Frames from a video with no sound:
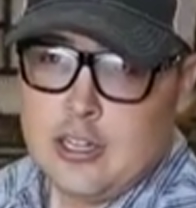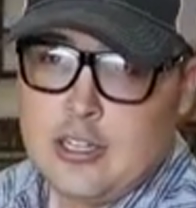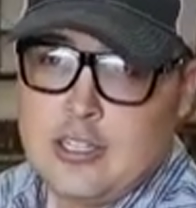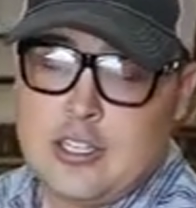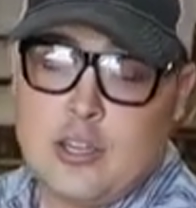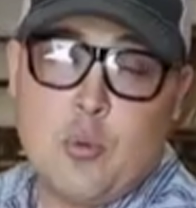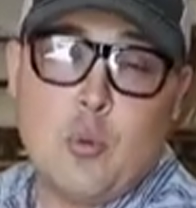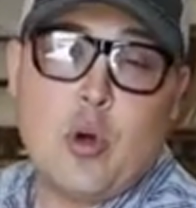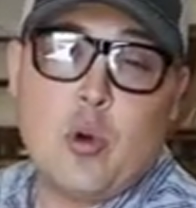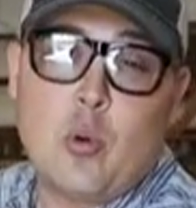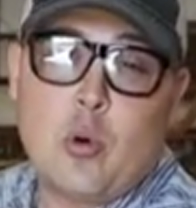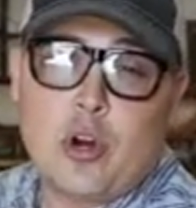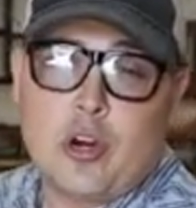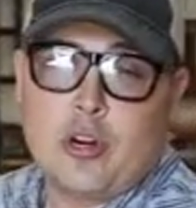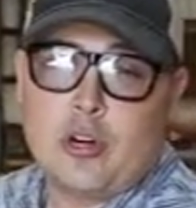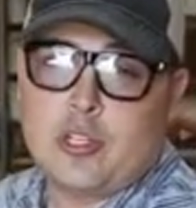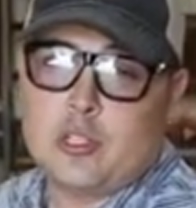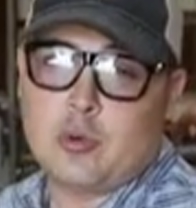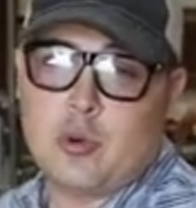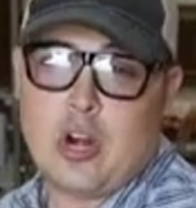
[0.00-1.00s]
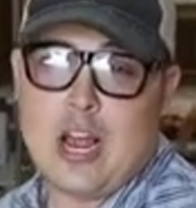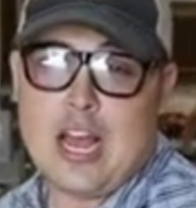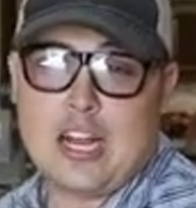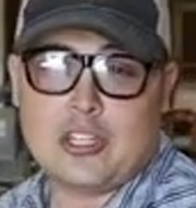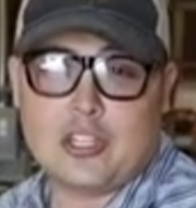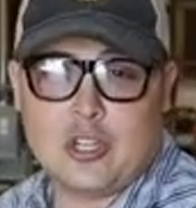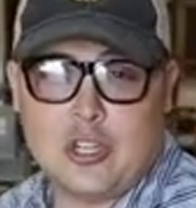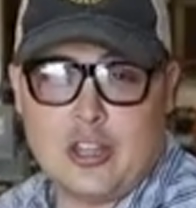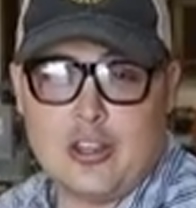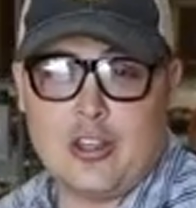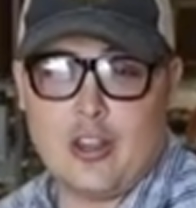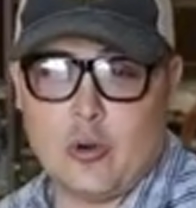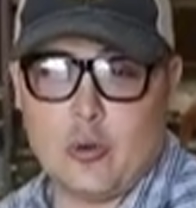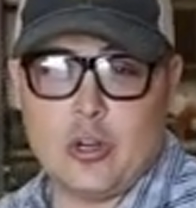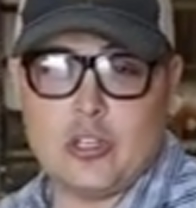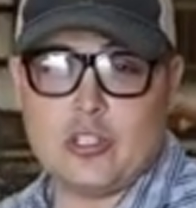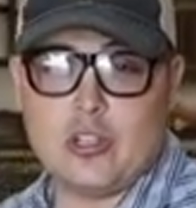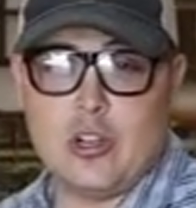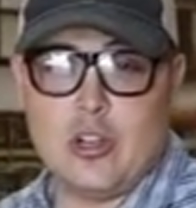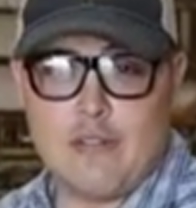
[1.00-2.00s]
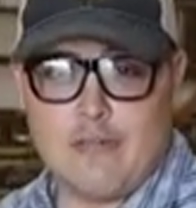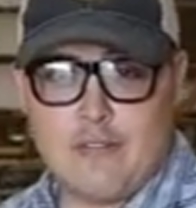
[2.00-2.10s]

See, woodworkers were actually the original